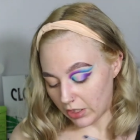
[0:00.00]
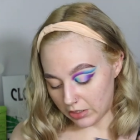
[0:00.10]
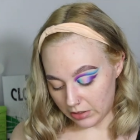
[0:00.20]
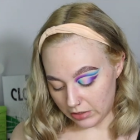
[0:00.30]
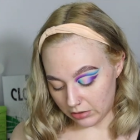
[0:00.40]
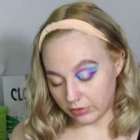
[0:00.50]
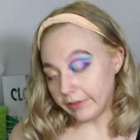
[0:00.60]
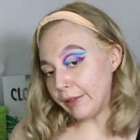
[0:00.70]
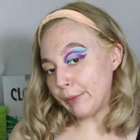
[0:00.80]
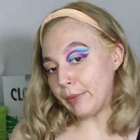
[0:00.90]
And then a
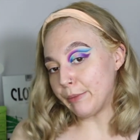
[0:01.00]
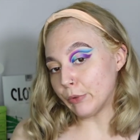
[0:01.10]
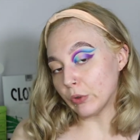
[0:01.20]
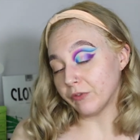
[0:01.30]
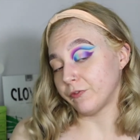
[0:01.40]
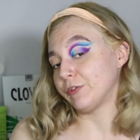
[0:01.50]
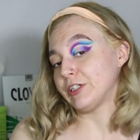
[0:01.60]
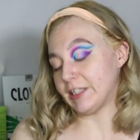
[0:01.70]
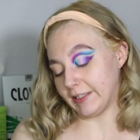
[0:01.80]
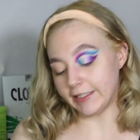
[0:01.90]
little bit more
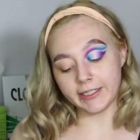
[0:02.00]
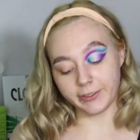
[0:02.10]
Frisky.